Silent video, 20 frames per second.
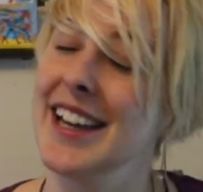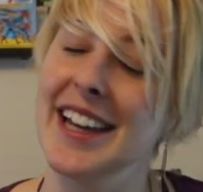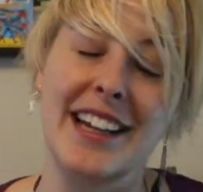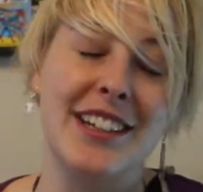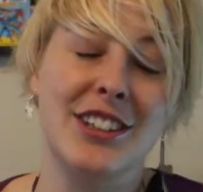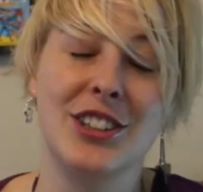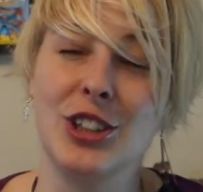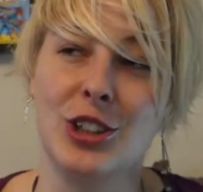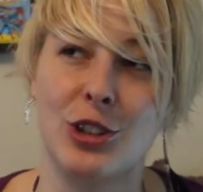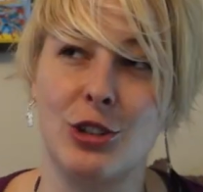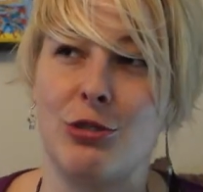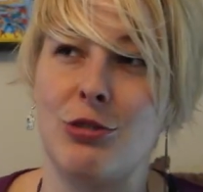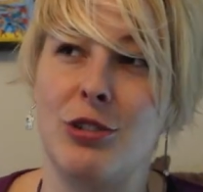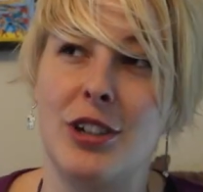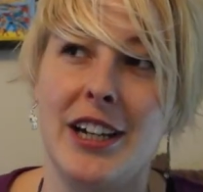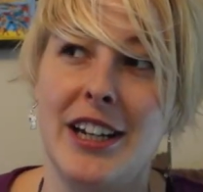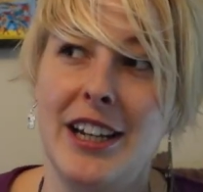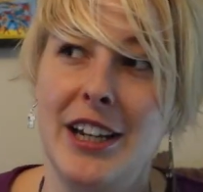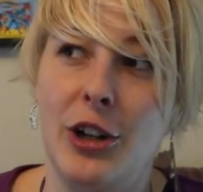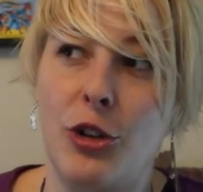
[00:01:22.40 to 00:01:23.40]
it's just
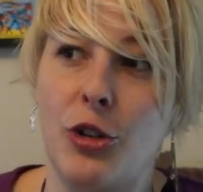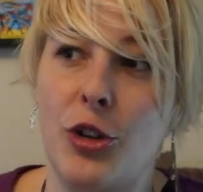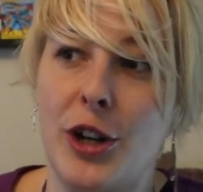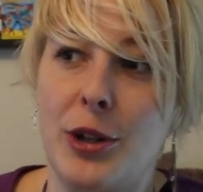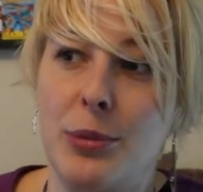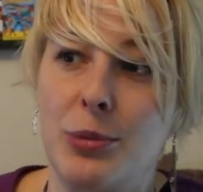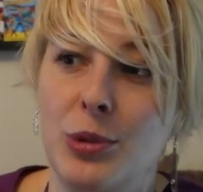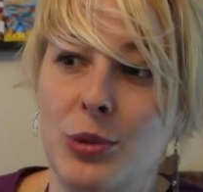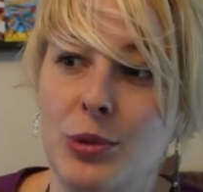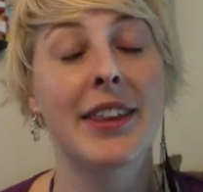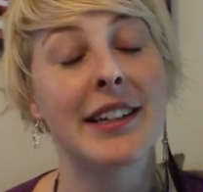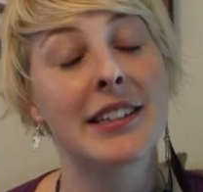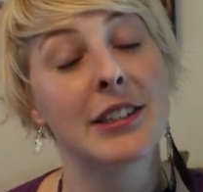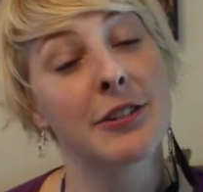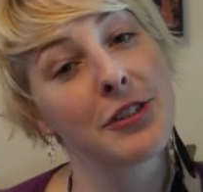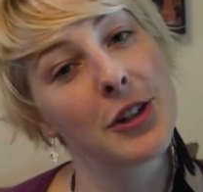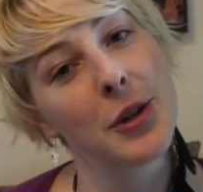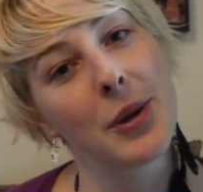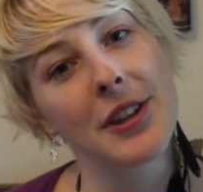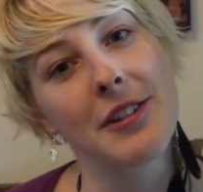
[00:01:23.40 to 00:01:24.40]
really incredible. There's a
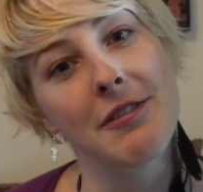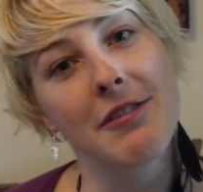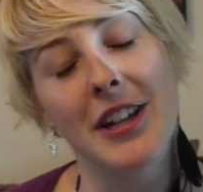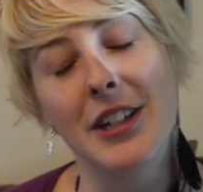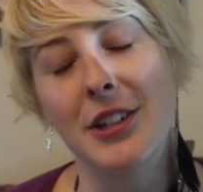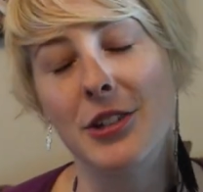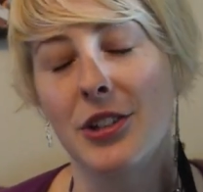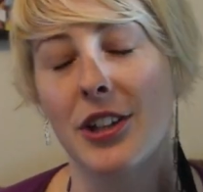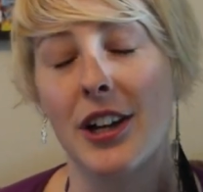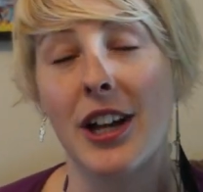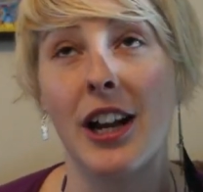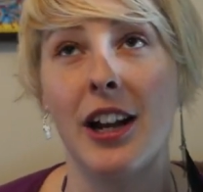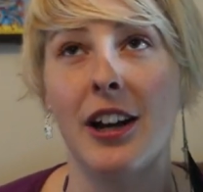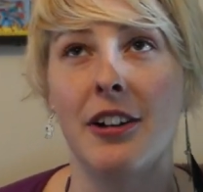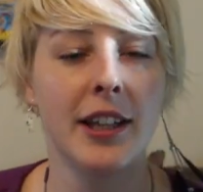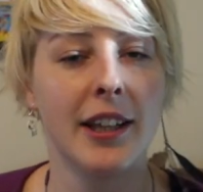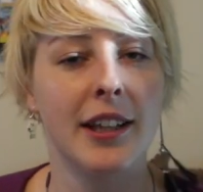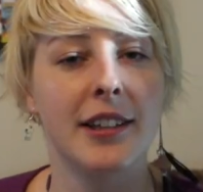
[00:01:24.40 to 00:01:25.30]
few other venues that I love.